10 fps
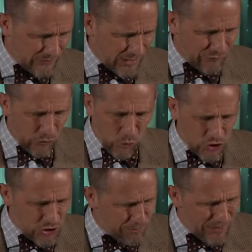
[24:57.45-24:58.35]
and for
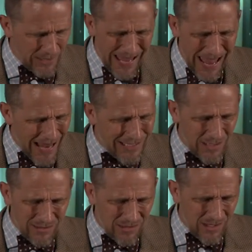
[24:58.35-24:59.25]
worshiping
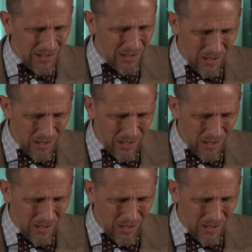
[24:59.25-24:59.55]
anything